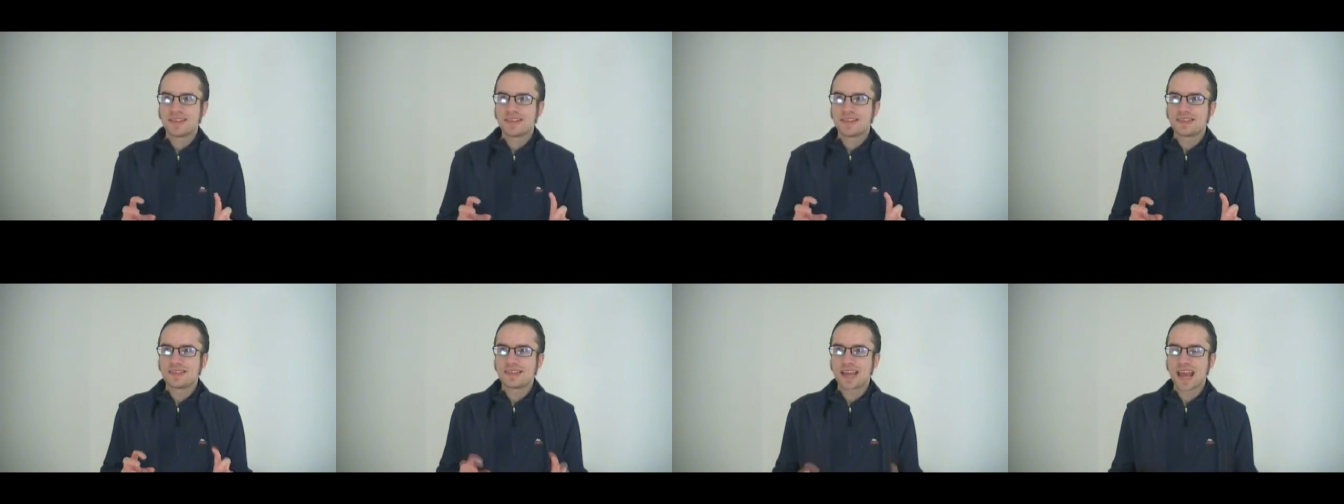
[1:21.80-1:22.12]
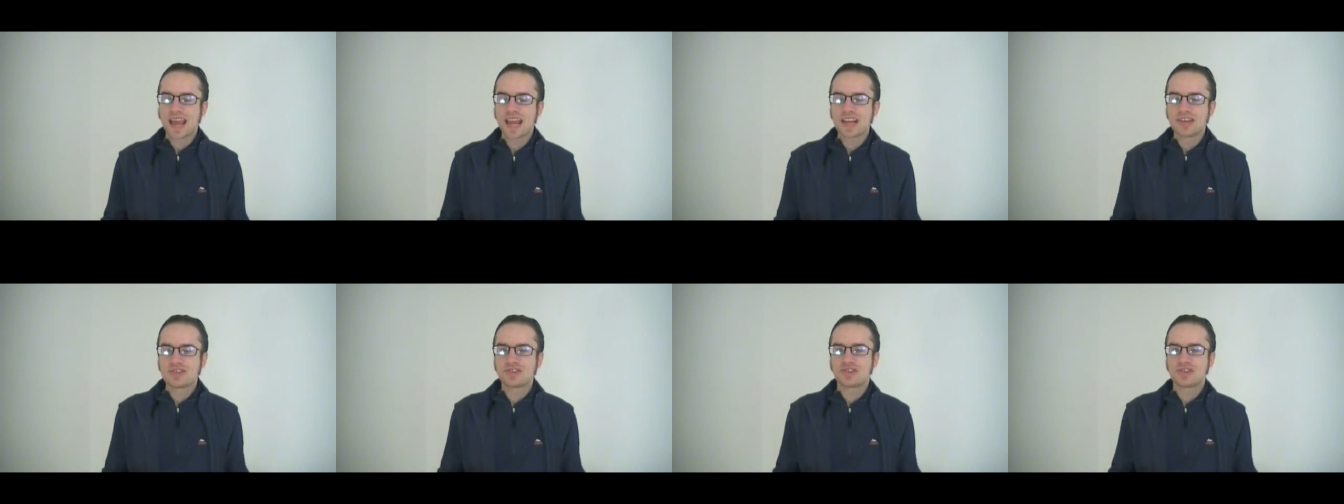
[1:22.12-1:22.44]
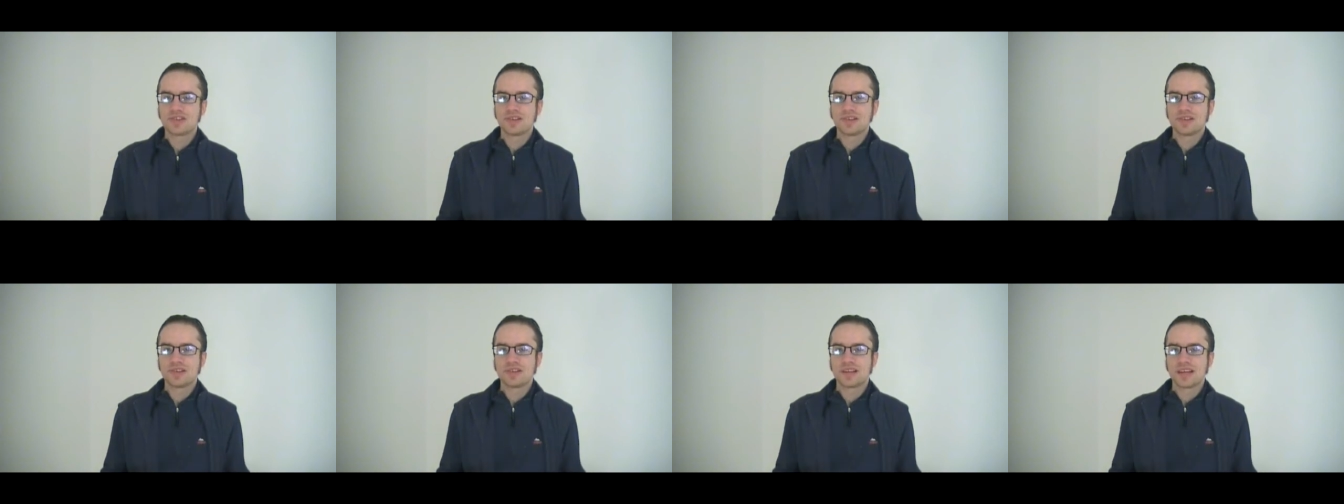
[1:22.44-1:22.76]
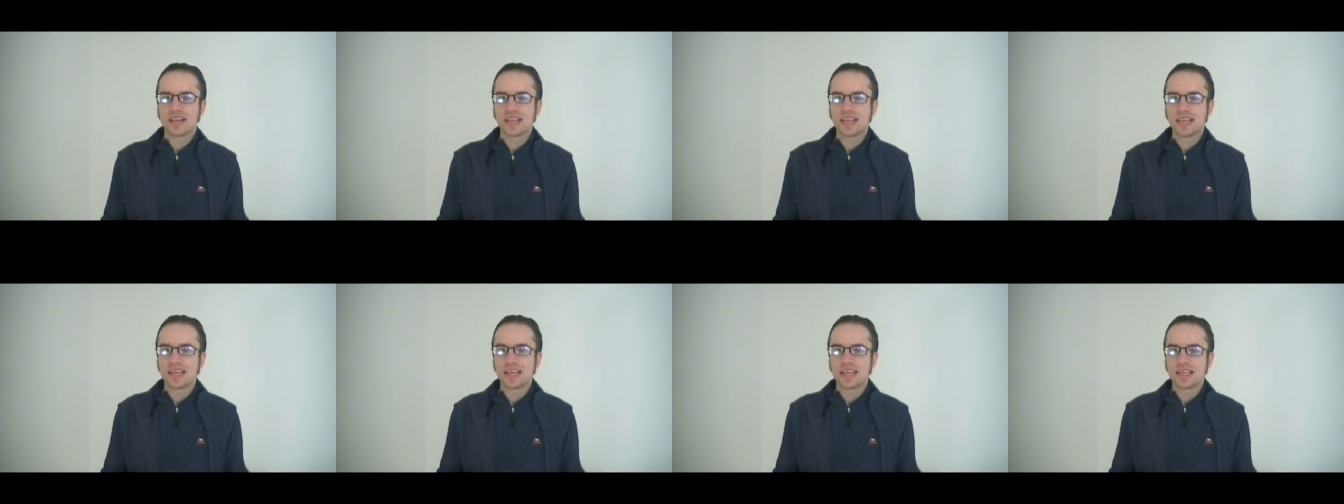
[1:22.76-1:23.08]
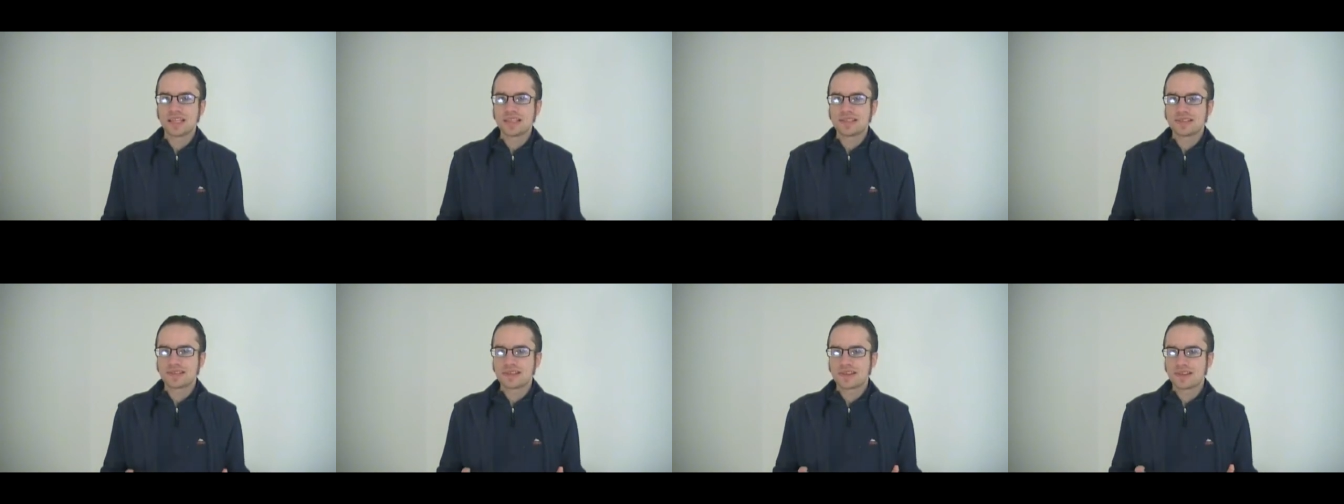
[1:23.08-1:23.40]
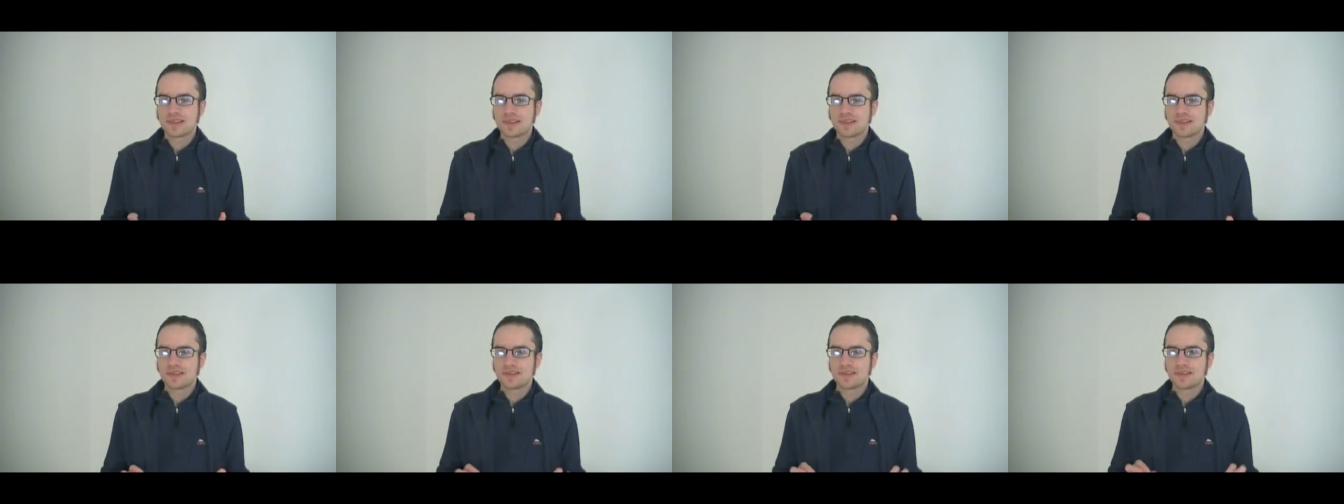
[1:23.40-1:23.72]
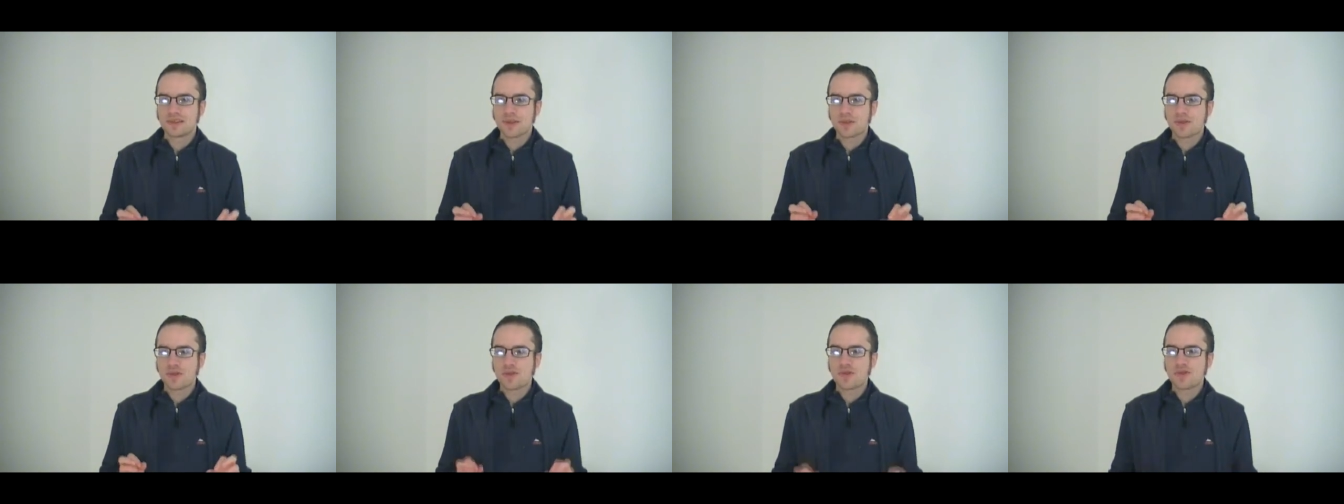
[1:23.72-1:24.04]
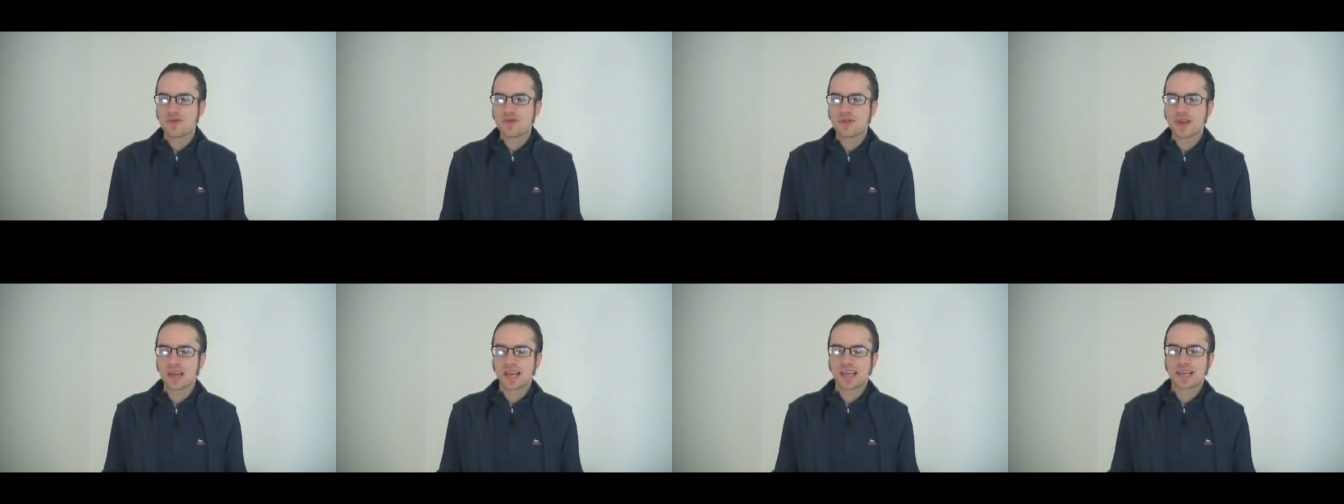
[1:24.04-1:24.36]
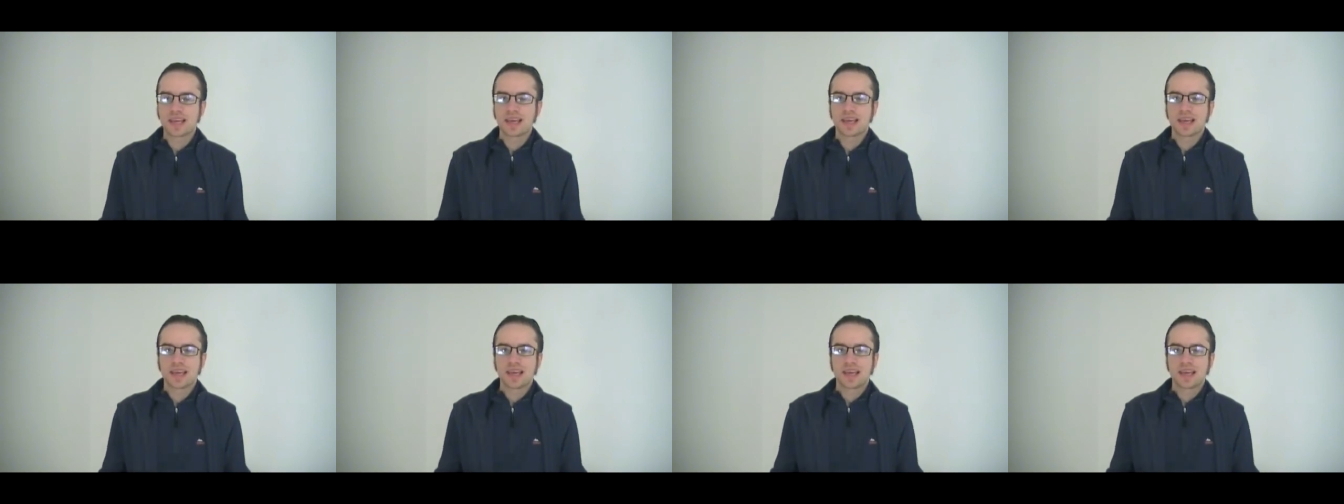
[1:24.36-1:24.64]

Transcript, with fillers: tension is thick